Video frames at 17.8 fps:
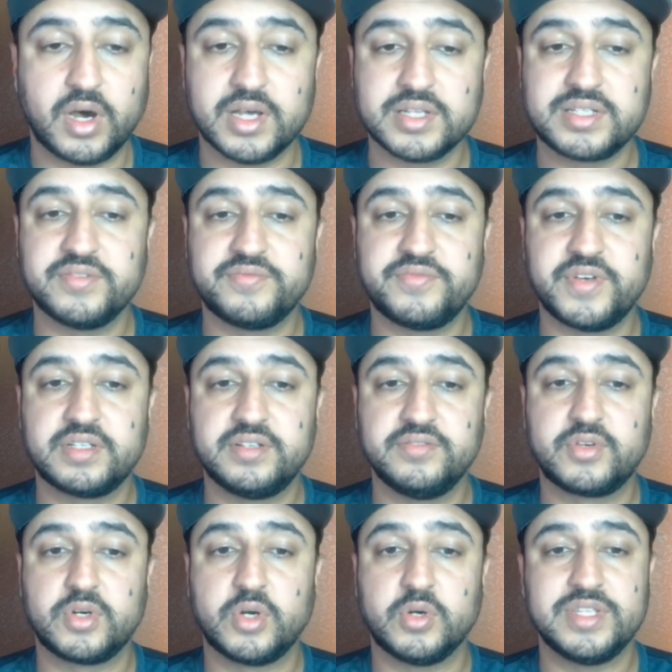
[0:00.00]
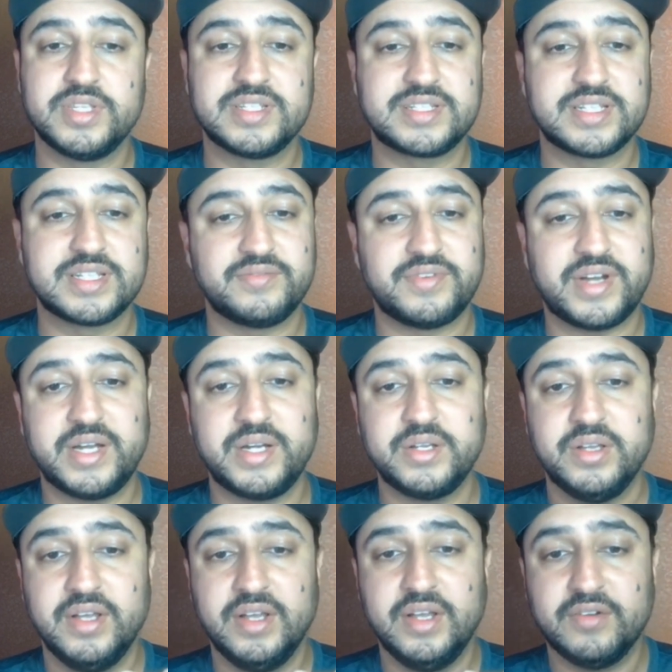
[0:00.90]
Cost-effective growth instead of
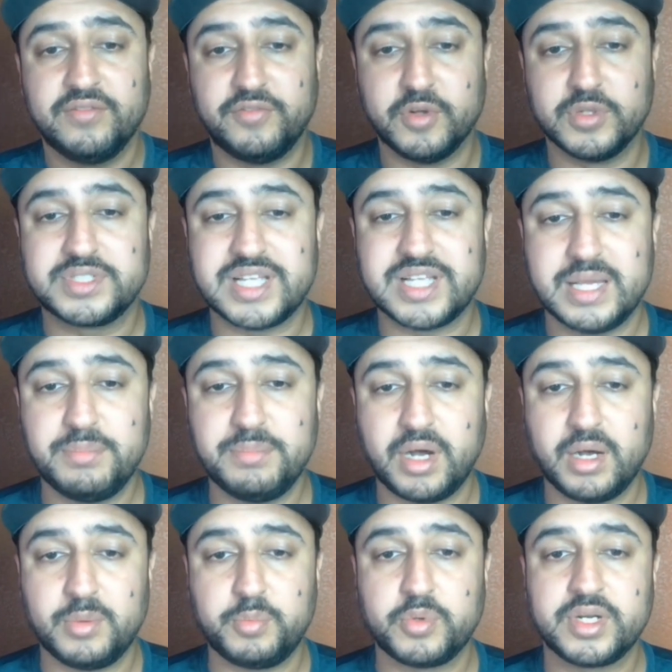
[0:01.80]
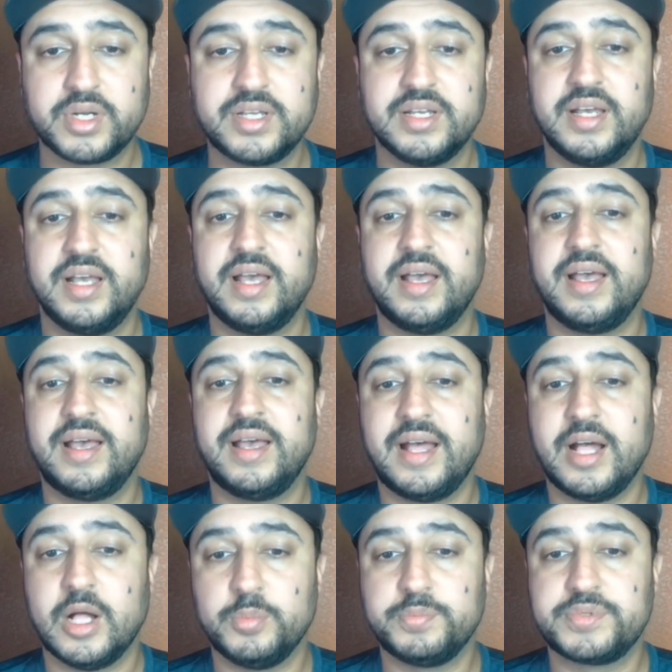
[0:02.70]
hiring full-time. Upwork
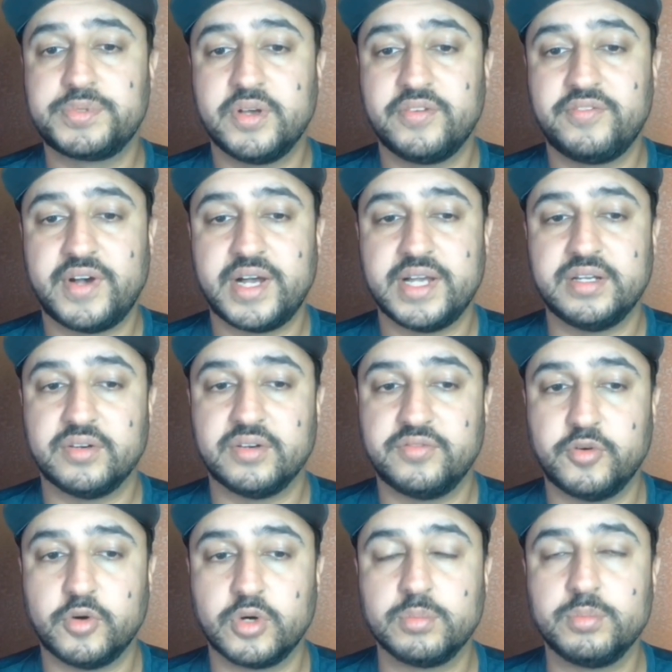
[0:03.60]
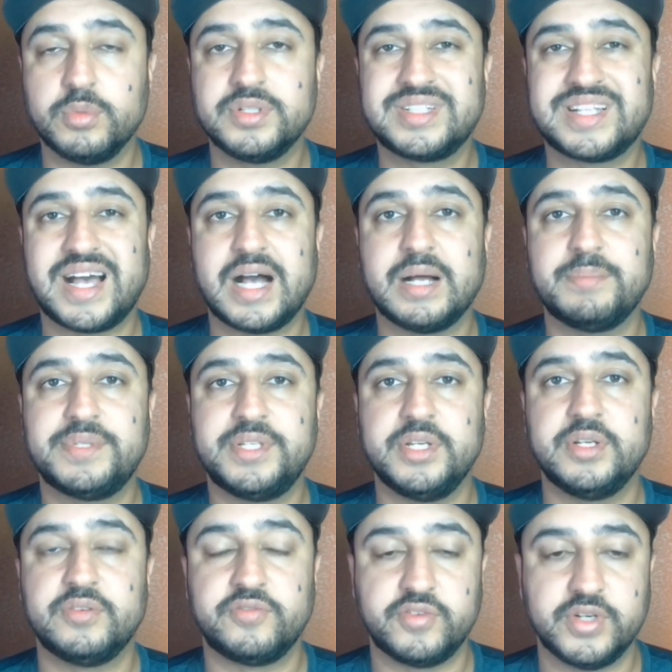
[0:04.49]
helps find affordable,
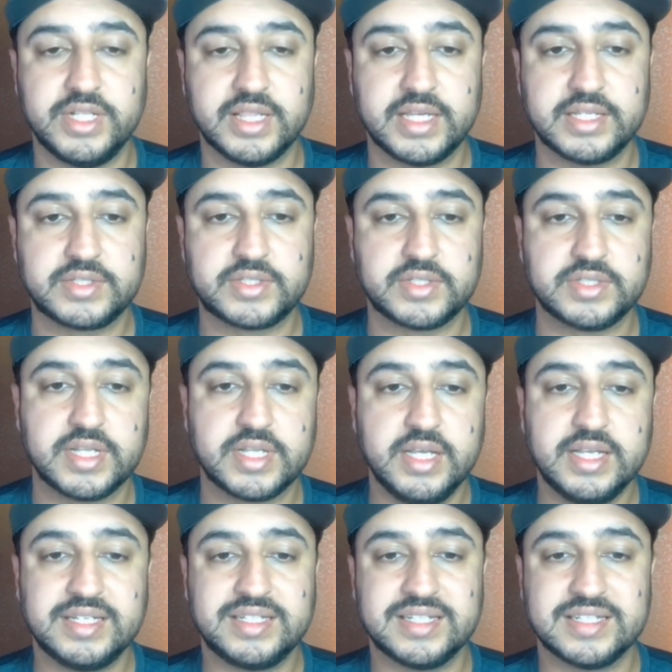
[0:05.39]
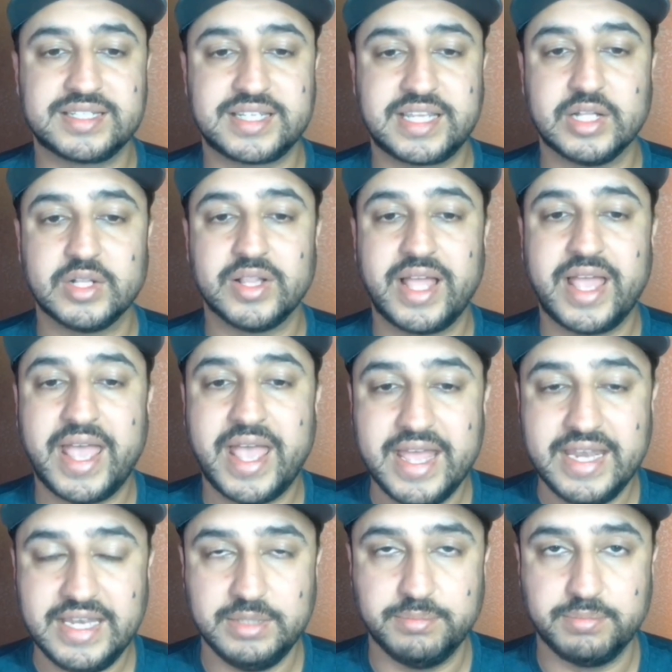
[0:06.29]
top-tier freelancers to scale
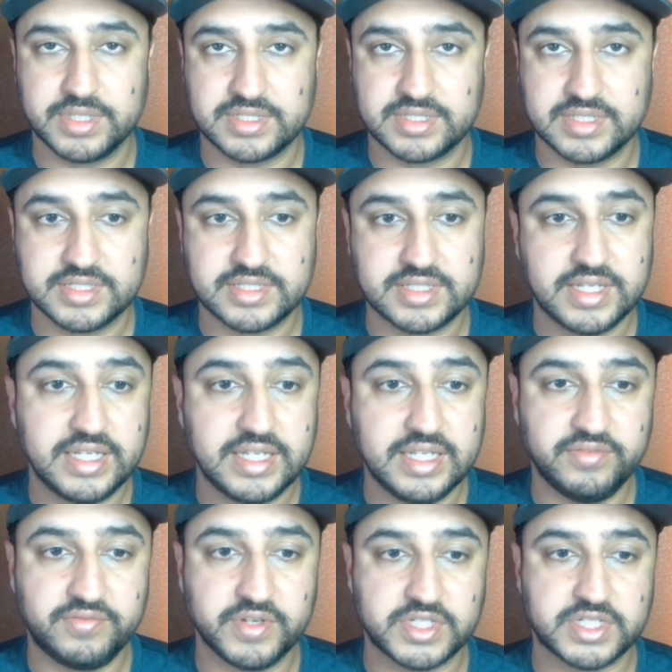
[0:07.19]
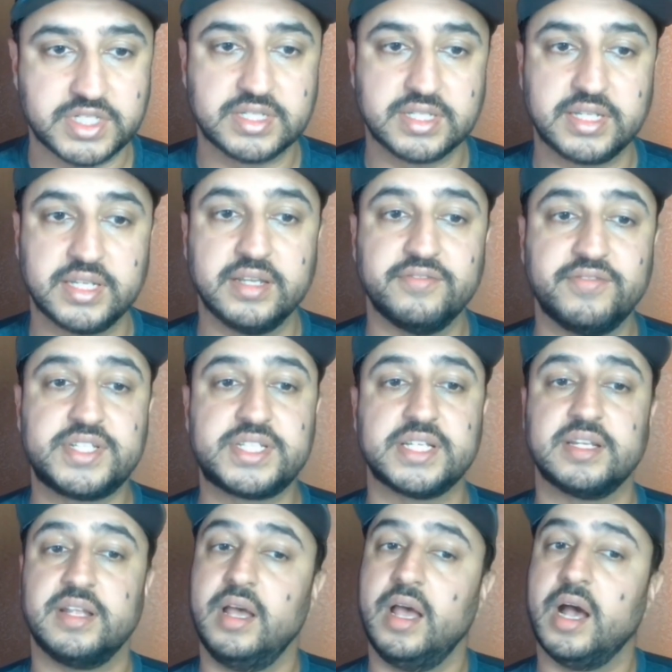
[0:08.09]
any business efficiently.
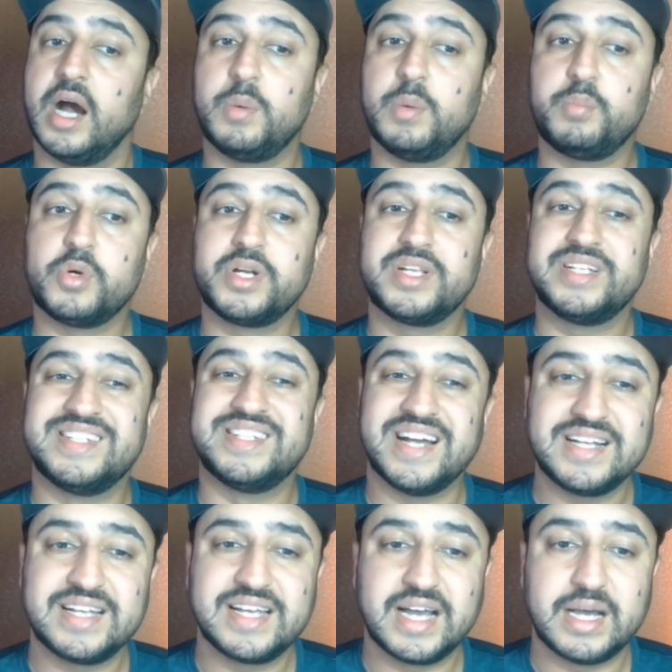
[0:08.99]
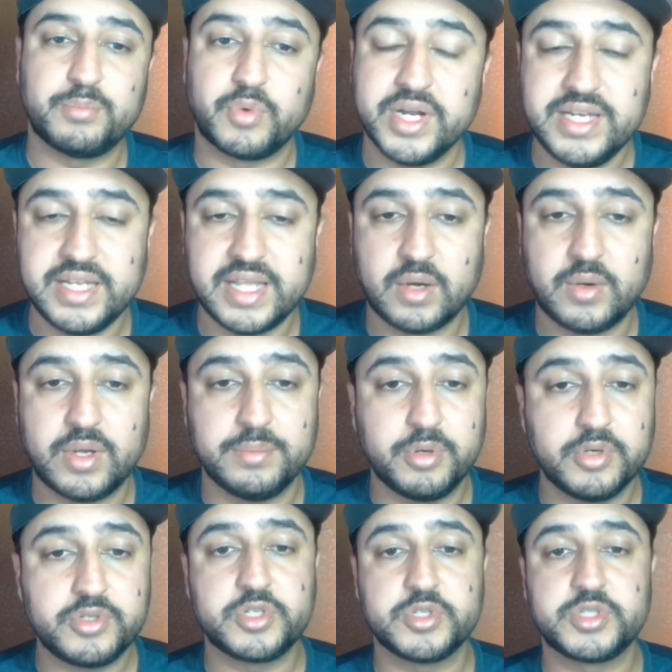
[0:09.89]
Visit Upwork.com right now
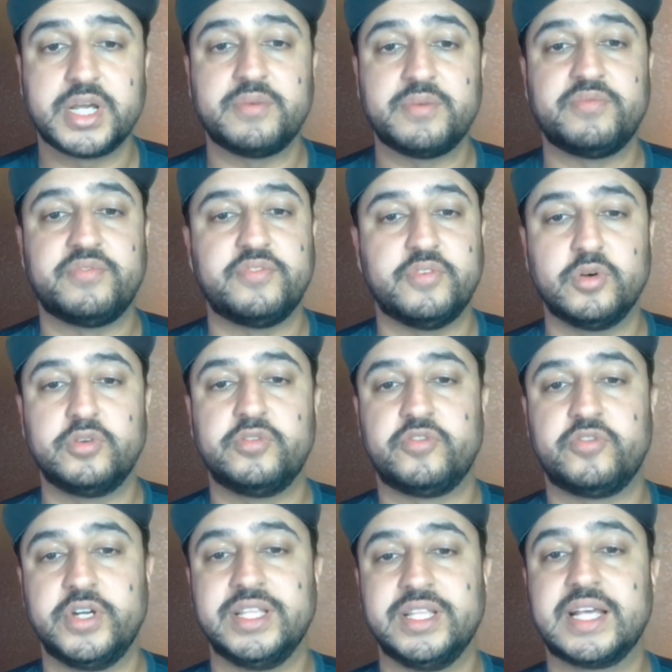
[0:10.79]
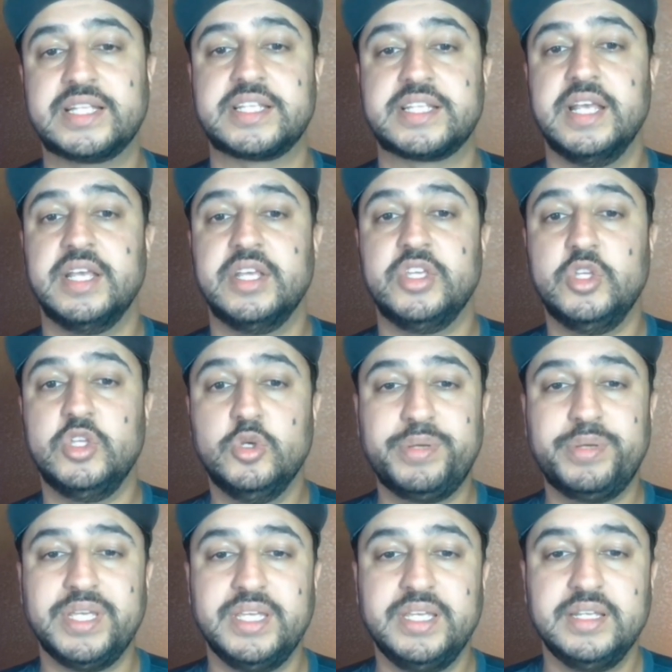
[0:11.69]
and post your job for free. That's
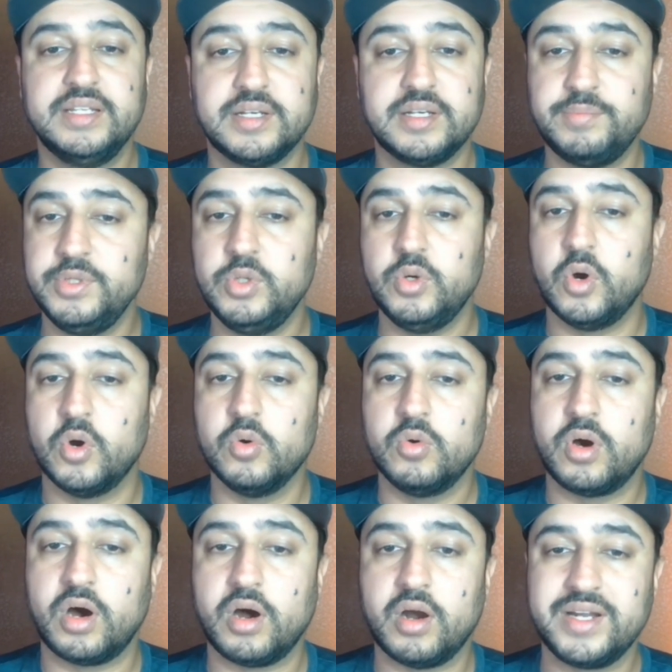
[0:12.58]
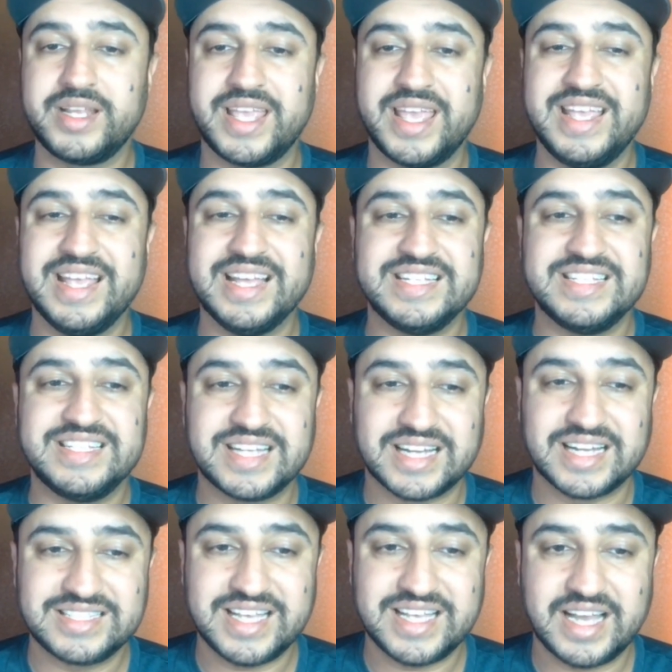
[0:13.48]

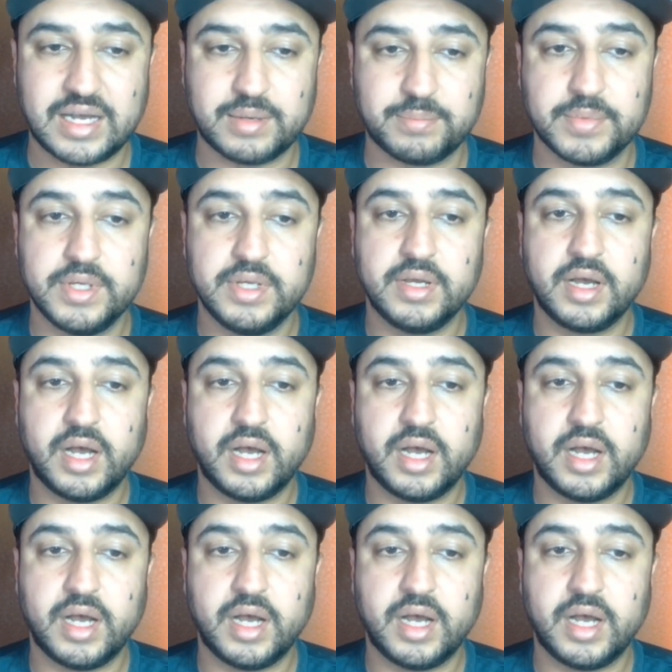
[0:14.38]
UPWORK.com.